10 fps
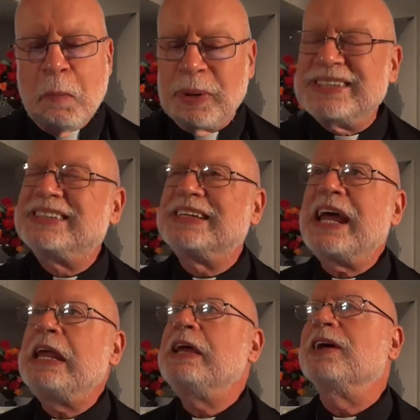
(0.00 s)
But
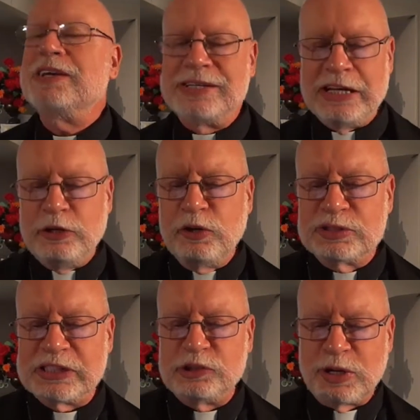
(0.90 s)
instead, he
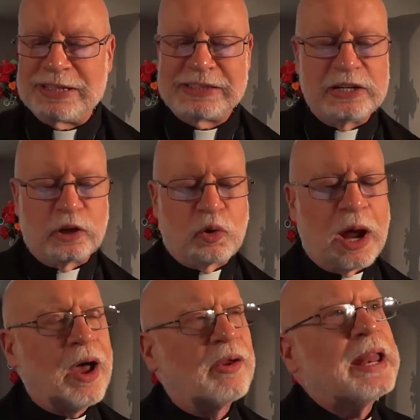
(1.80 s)
continues addressing the crowd,